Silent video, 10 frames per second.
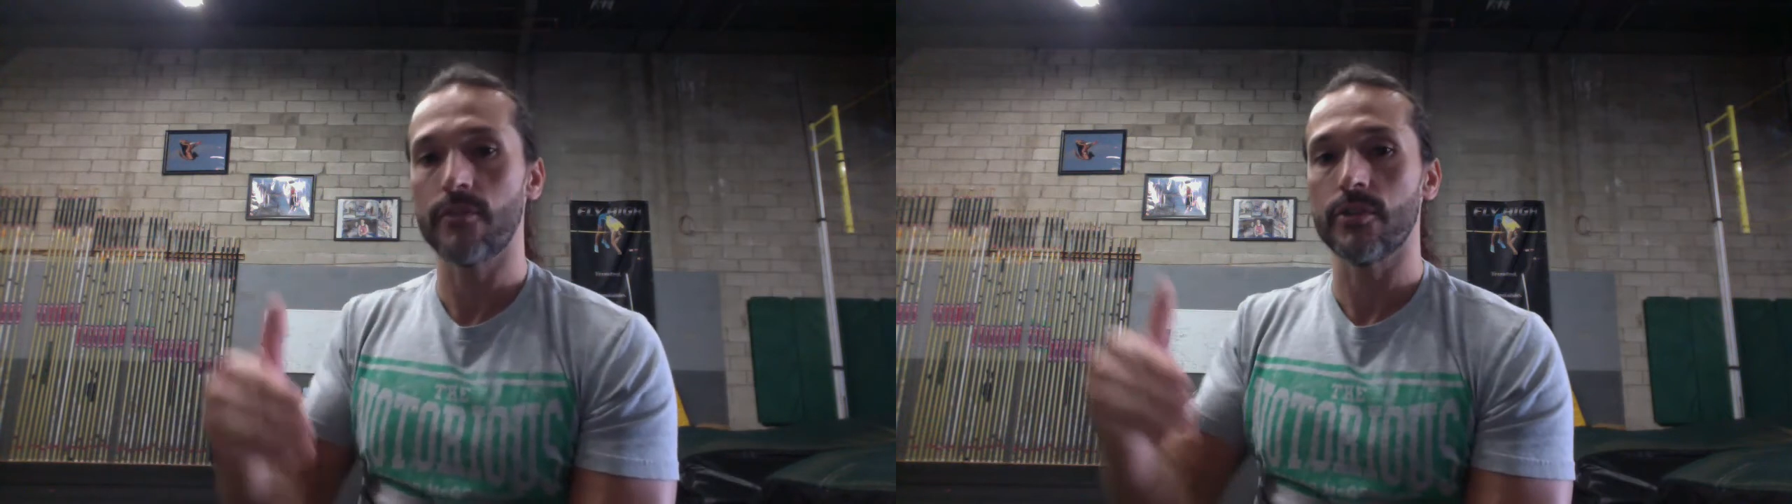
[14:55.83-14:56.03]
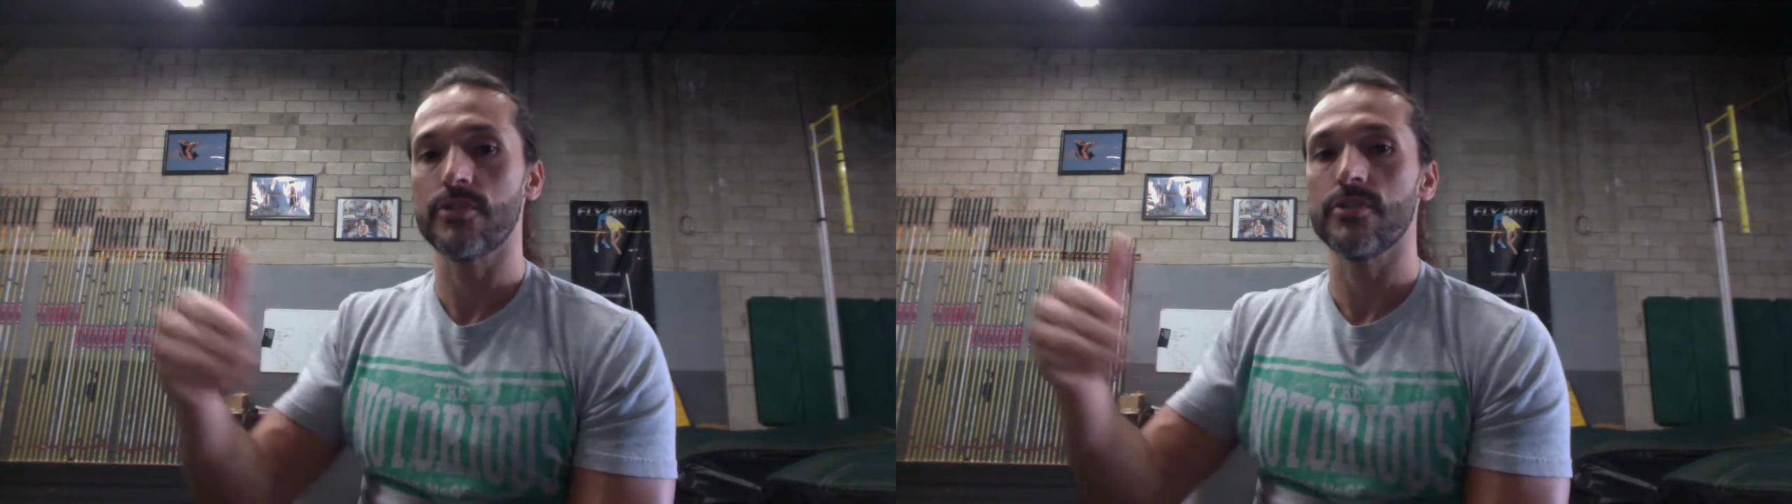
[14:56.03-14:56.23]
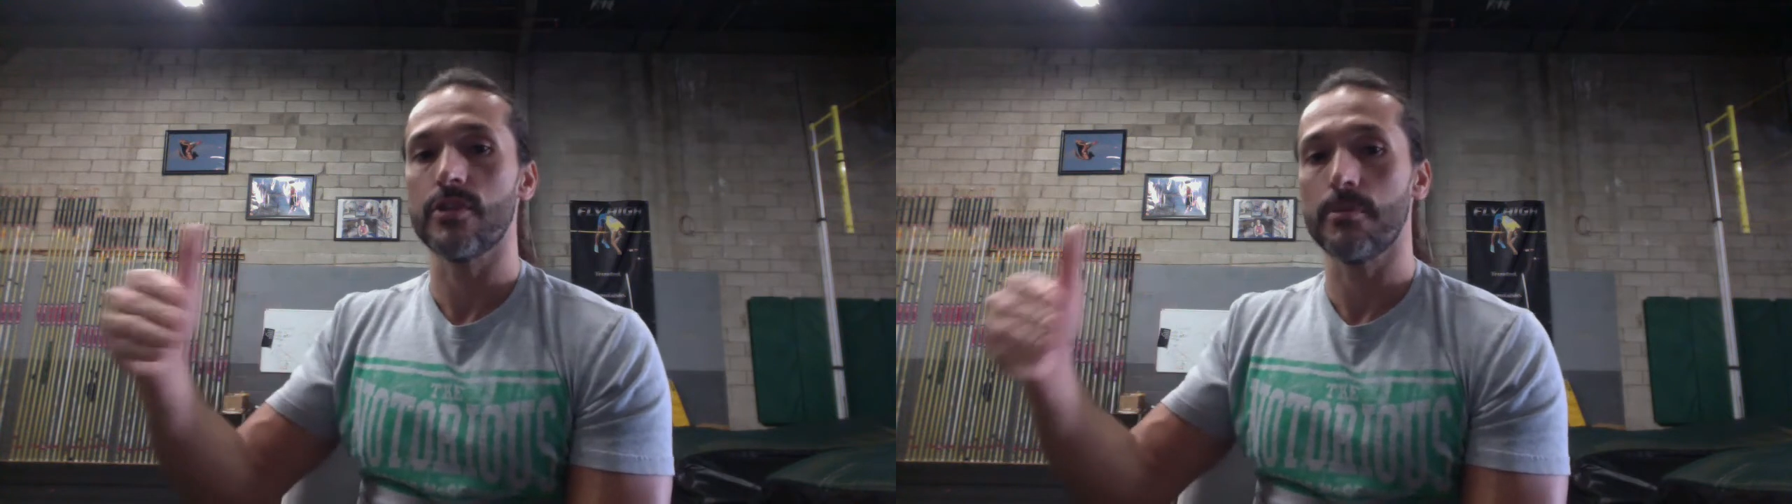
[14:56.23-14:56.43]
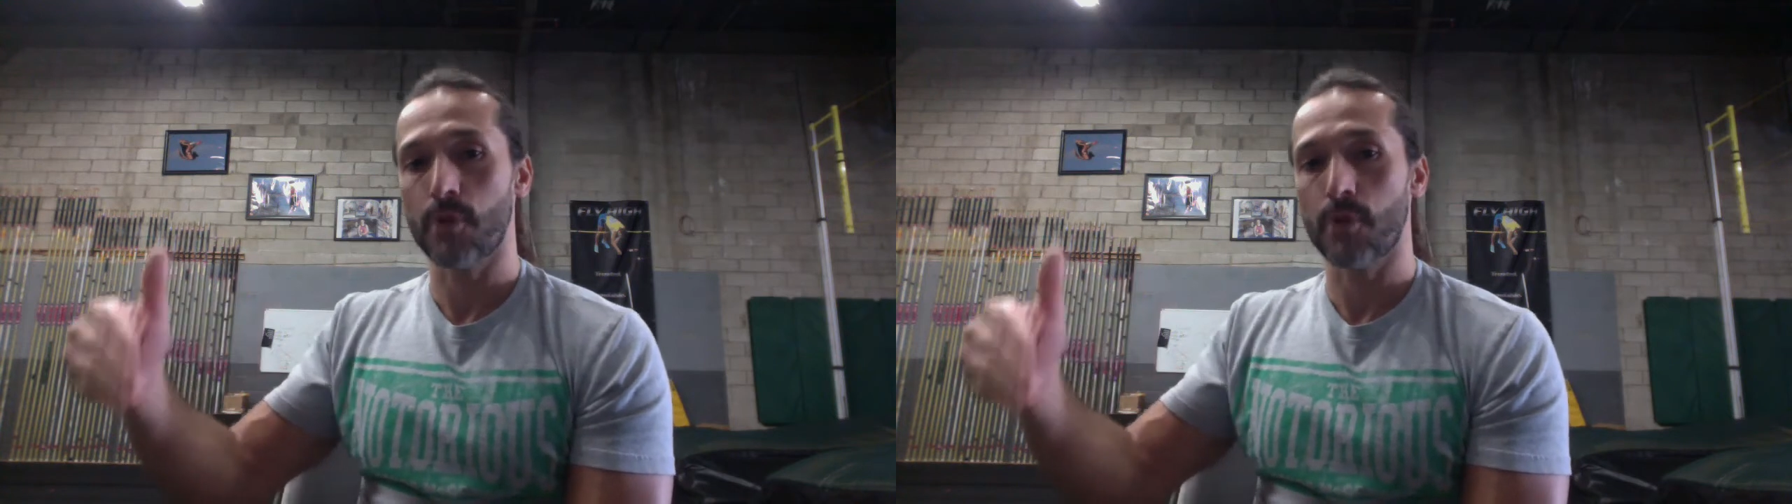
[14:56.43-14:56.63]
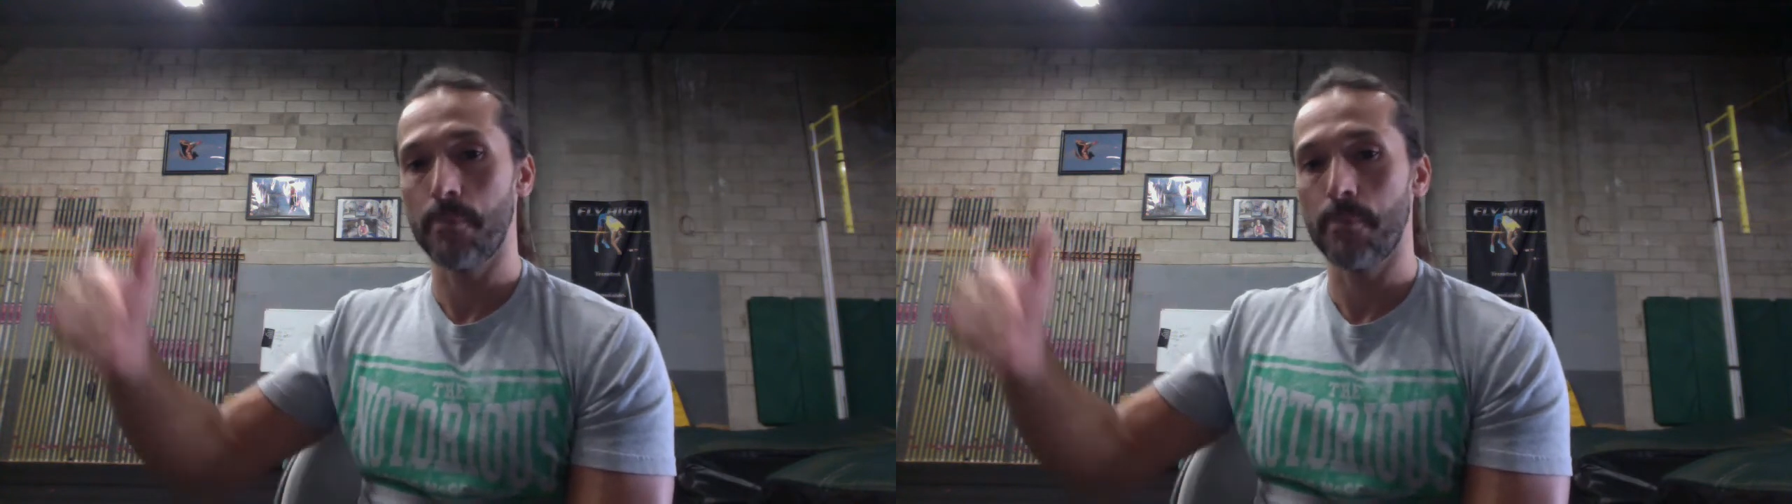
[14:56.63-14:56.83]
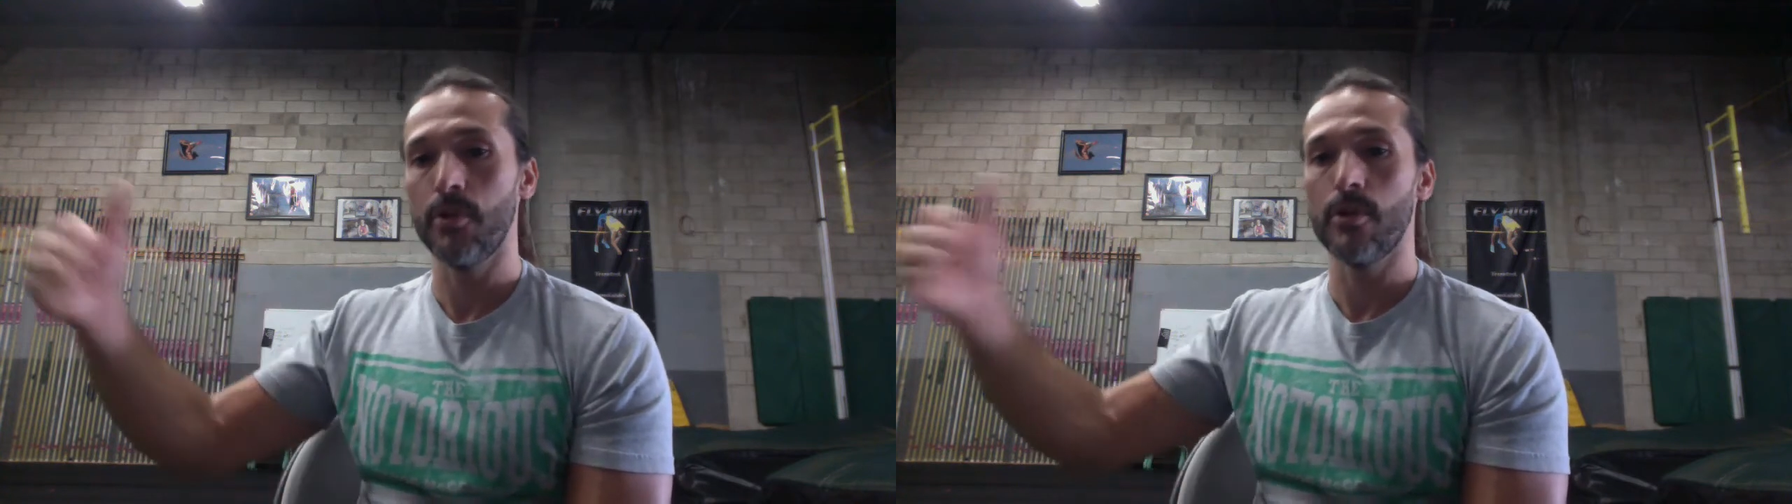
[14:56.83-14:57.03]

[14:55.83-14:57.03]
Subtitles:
versus a purple,